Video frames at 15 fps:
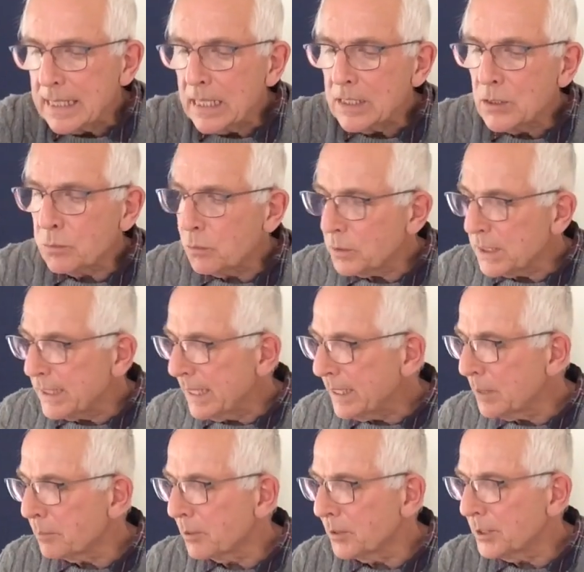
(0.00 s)
Towards the end of
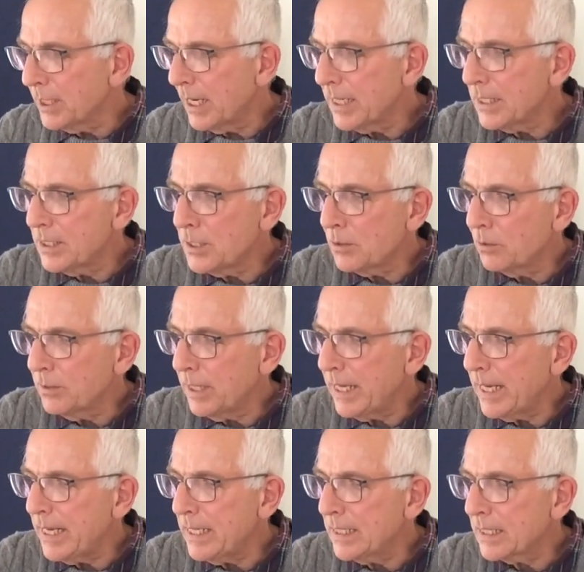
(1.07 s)
the project, you'll
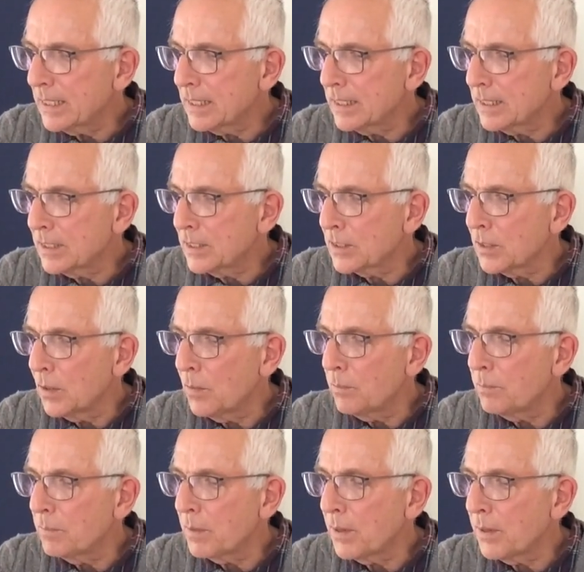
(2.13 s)
need
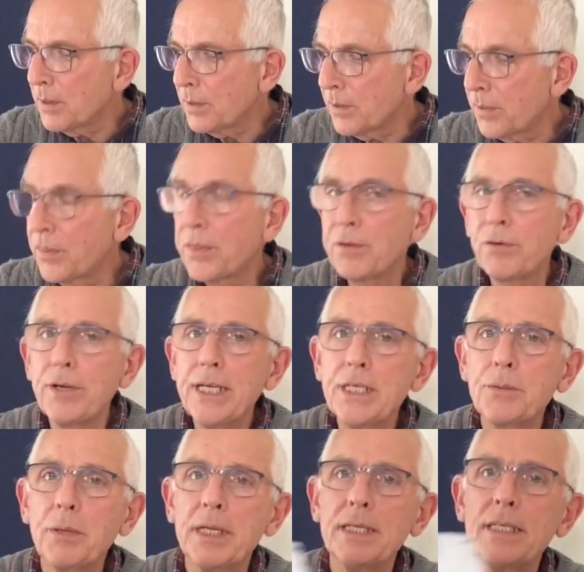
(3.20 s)
some
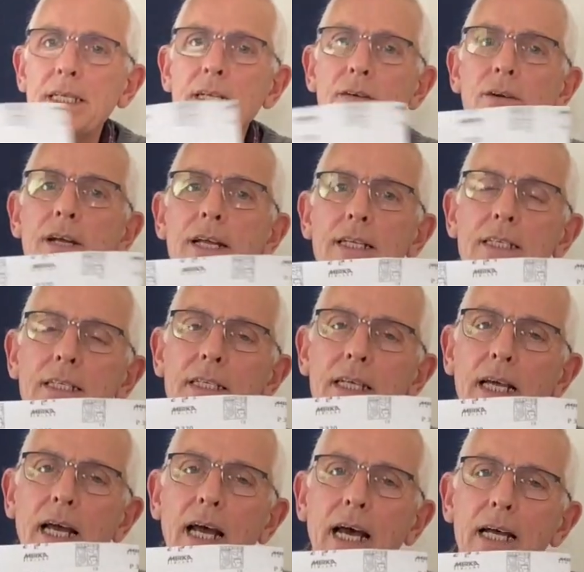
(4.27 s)
320 grit
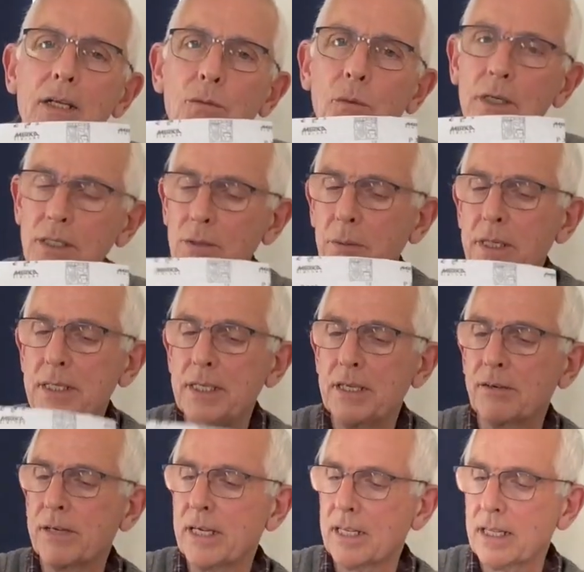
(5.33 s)
and 120
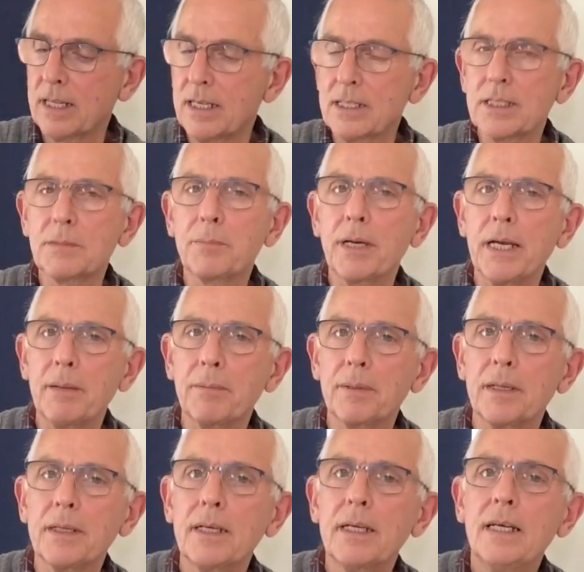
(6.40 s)
grit glass
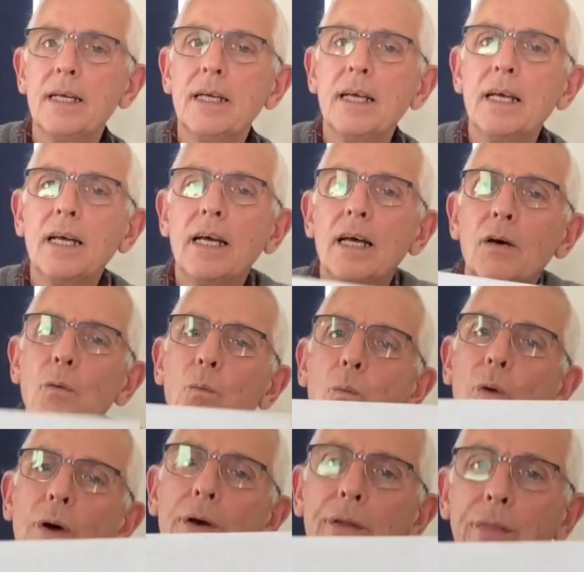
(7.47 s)
paper.
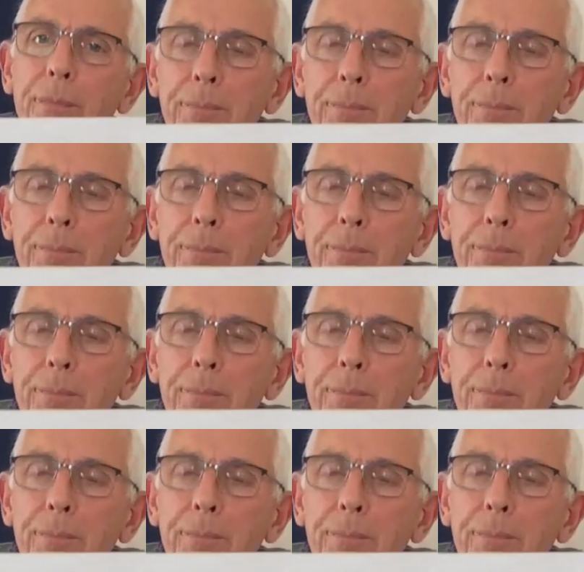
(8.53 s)
Worth